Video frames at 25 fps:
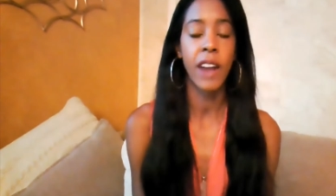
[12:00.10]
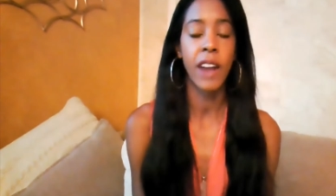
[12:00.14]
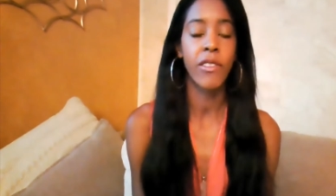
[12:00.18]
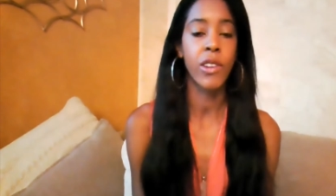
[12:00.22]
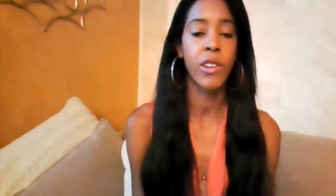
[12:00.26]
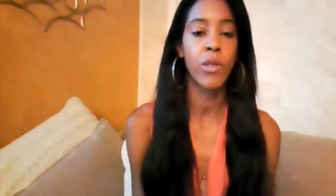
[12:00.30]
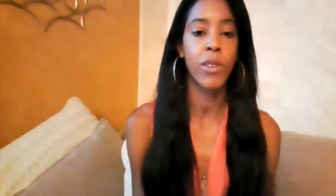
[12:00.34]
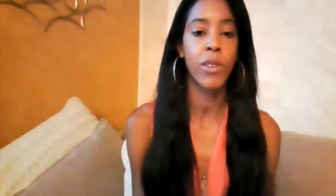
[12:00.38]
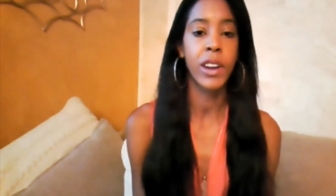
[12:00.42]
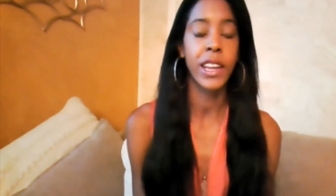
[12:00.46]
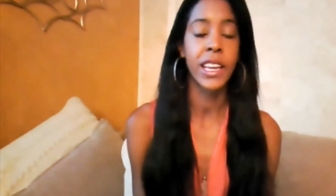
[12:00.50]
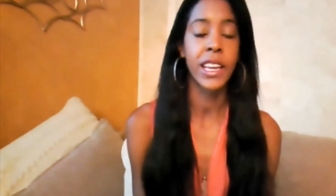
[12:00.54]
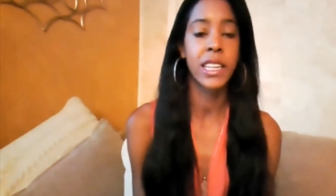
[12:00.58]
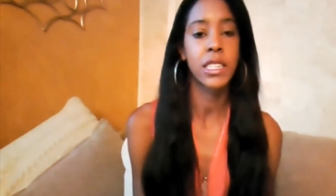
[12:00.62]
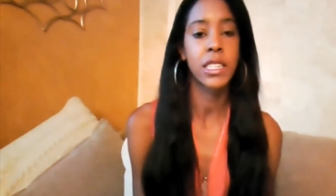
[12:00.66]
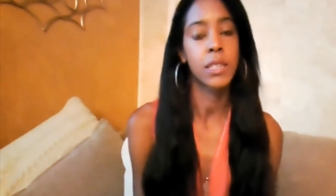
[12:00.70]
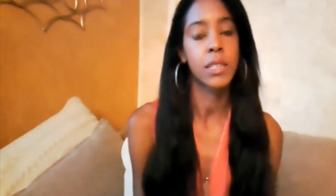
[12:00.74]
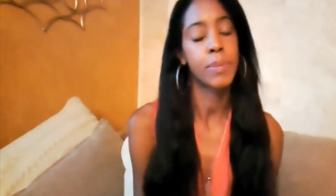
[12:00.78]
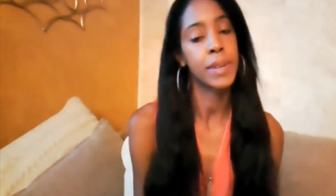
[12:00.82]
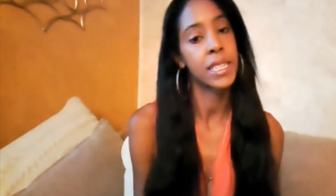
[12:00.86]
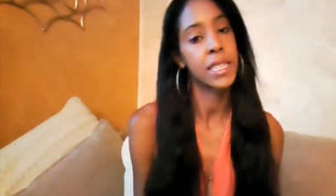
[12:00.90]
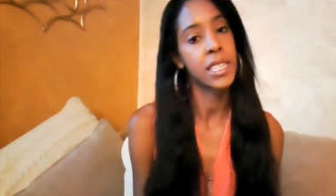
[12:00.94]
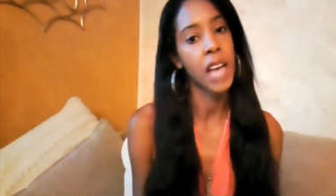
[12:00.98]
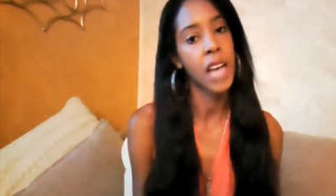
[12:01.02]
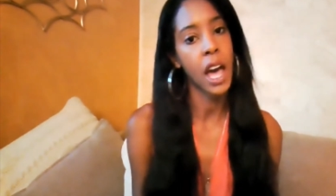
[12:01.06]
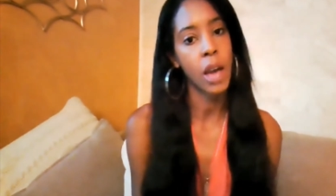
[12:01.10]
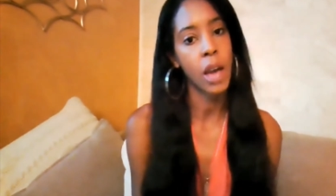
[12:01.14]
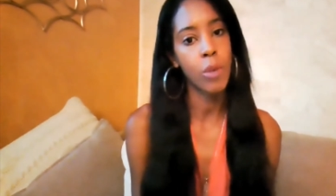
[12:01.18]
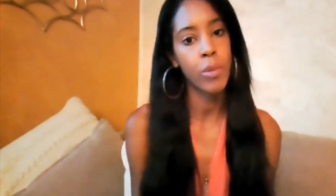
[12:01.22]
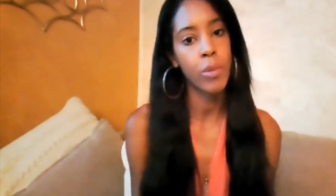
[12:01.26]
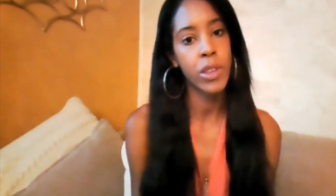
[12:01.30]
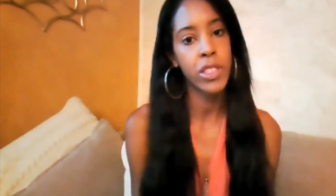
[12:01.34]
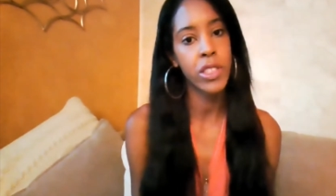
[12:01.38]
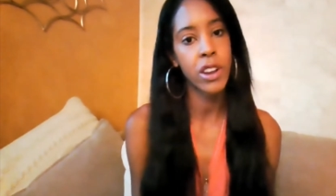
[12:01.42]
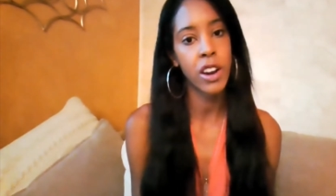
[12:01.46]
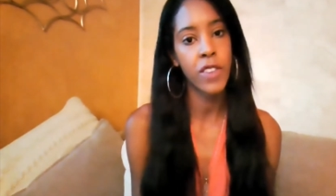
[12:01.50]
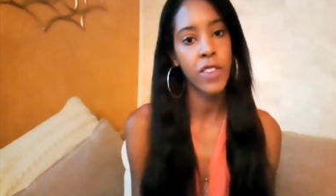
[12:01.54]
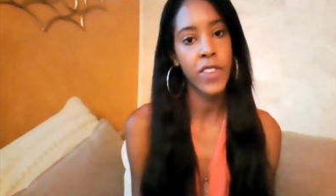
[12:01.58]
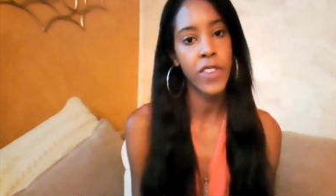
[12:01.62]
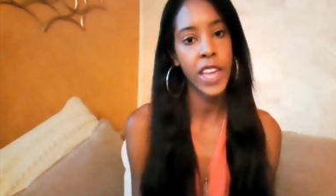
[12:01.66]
everyone can spend time with their